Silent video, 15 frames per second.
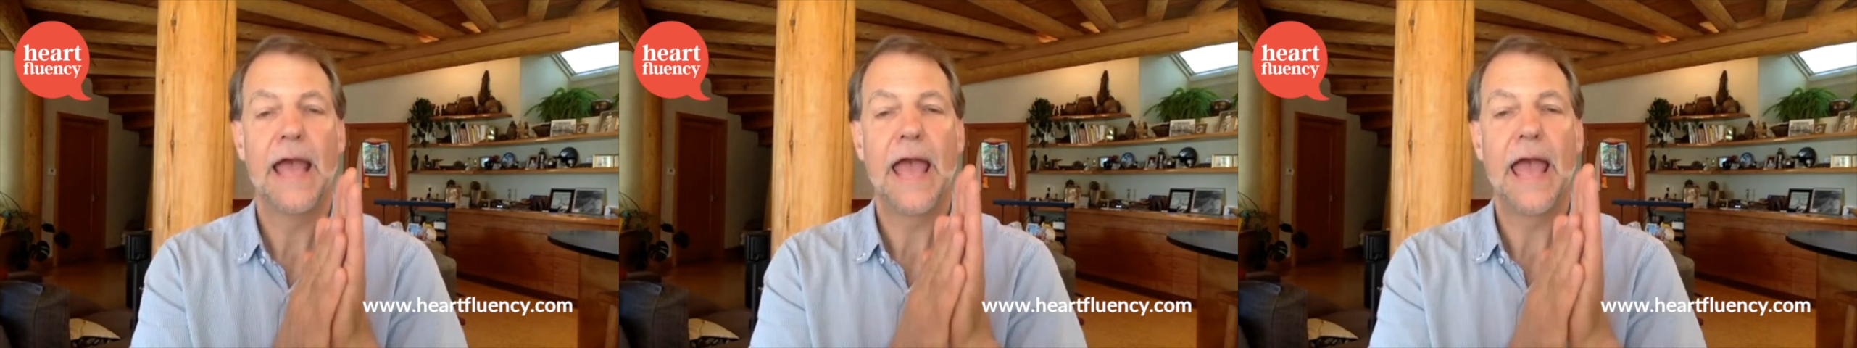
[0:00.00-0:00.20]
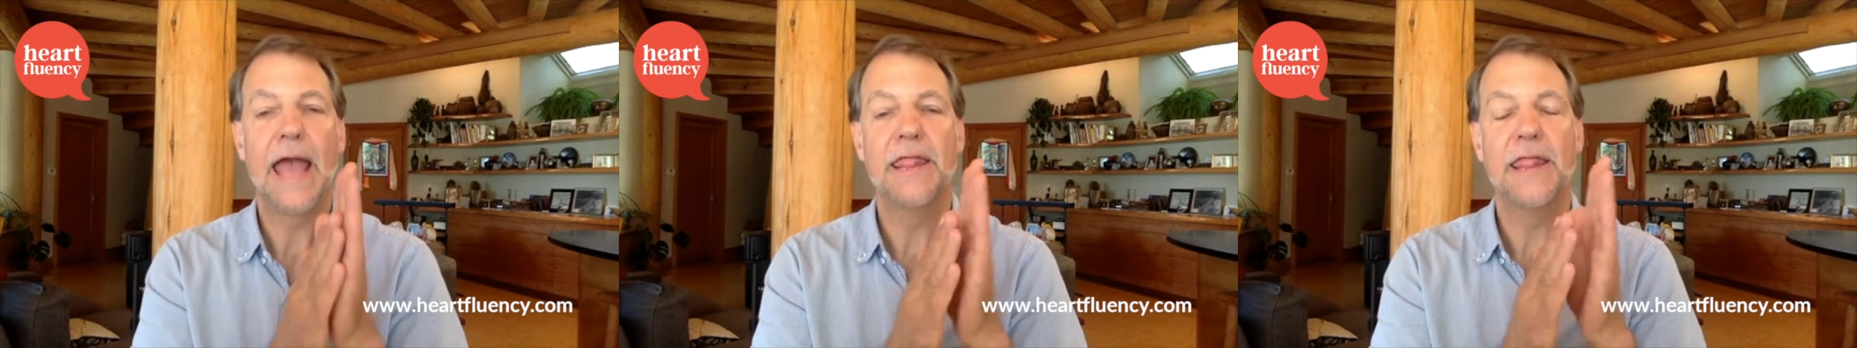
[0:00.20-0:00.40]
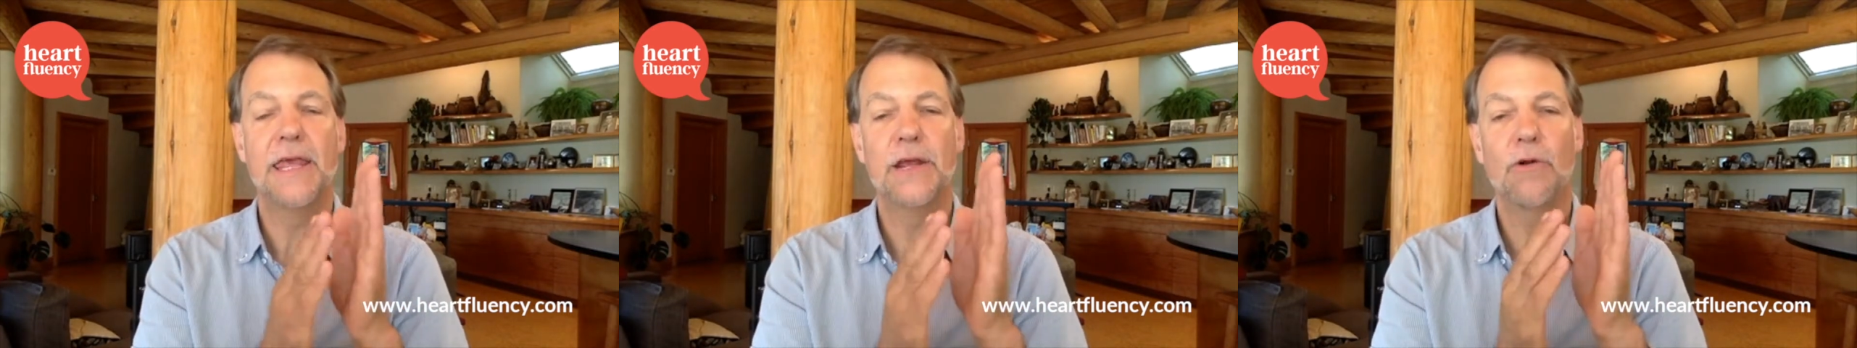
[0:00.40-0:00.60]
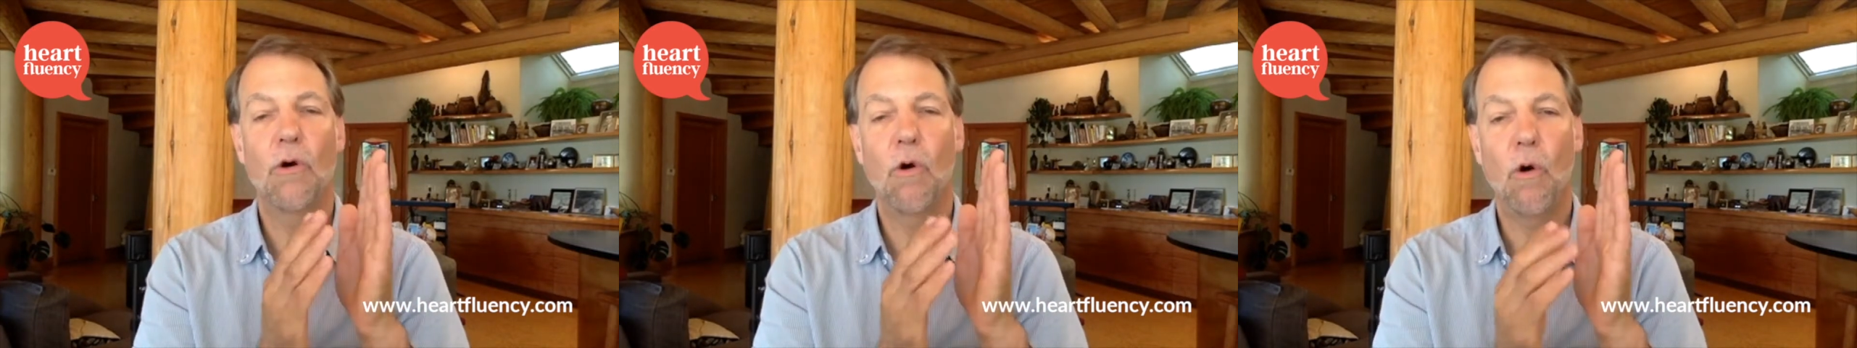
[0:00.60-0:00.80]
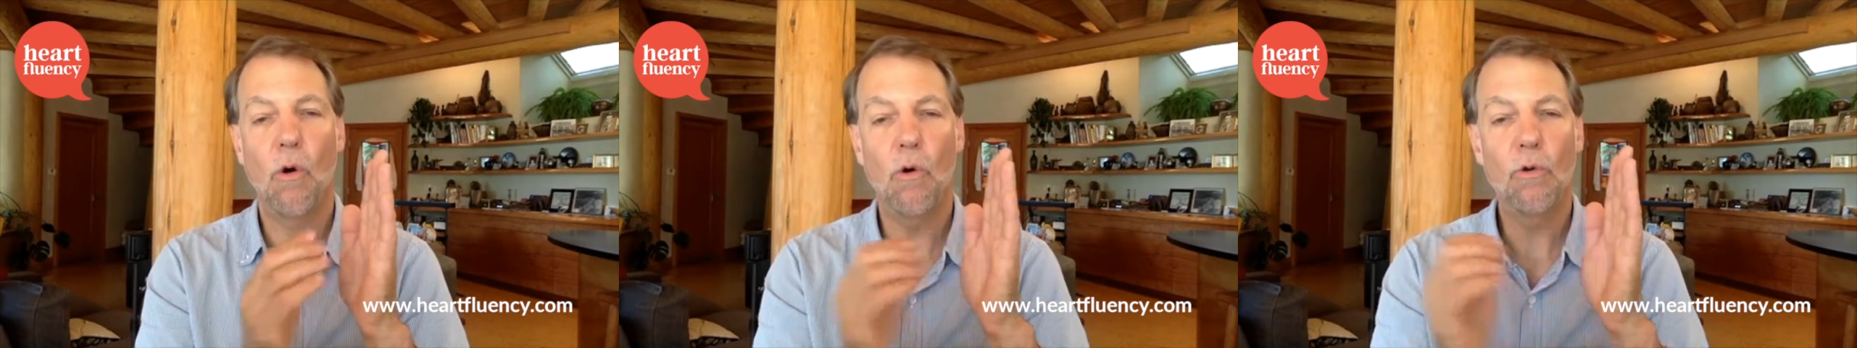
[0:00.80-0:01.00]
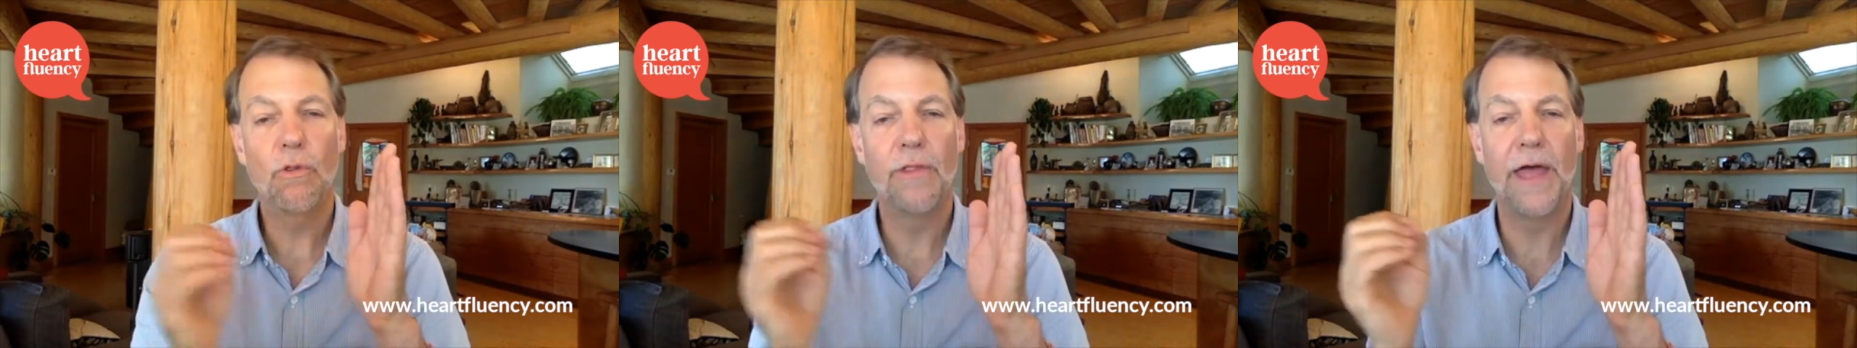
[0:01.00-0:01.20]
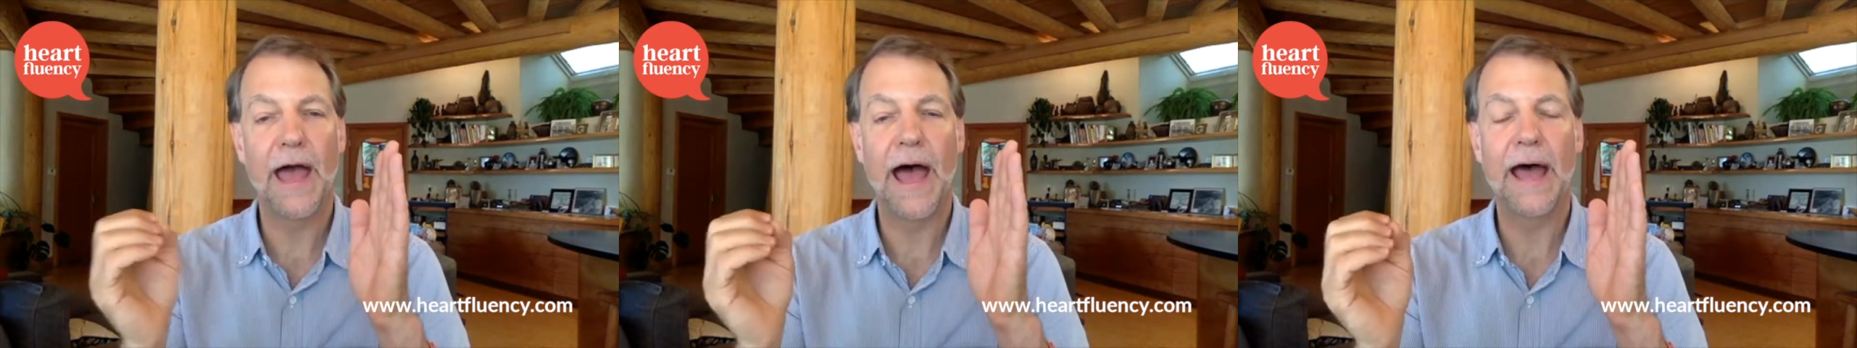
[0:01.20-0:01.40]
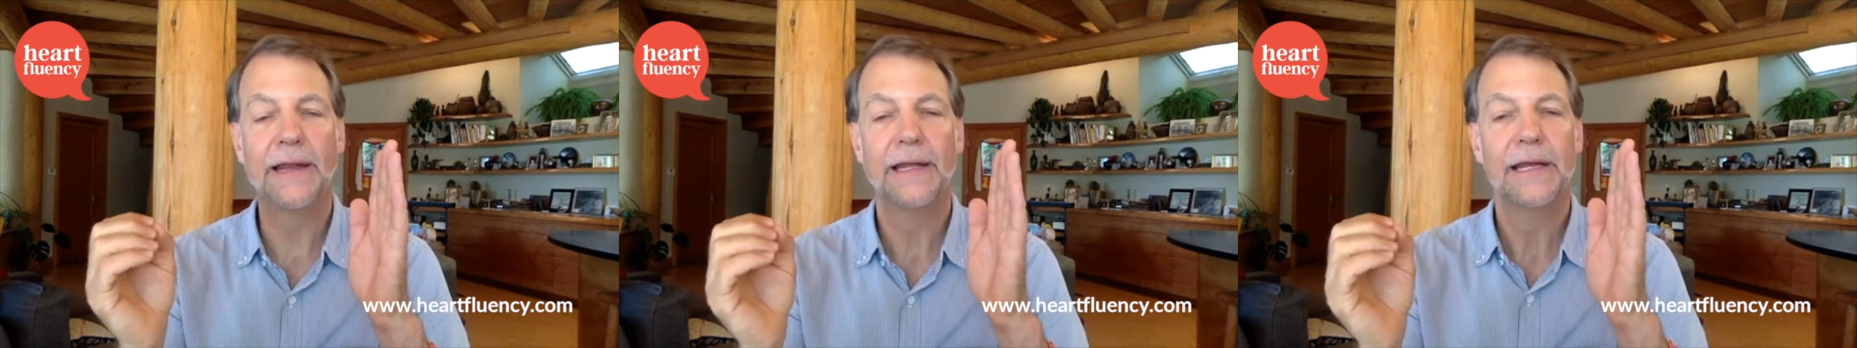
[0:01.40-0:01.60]
and then hold
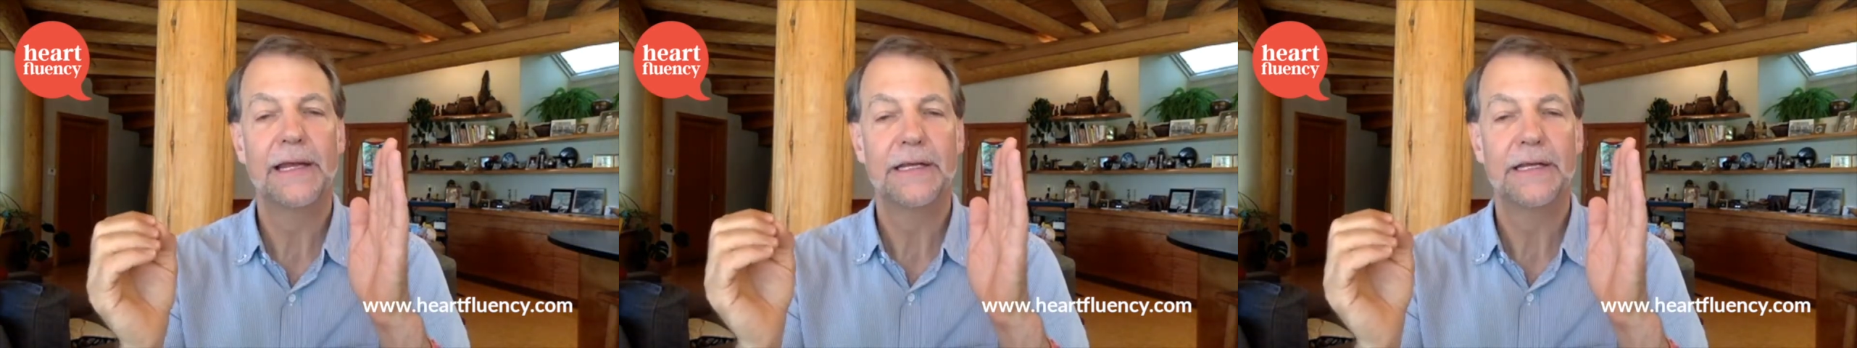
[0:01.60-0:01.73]
that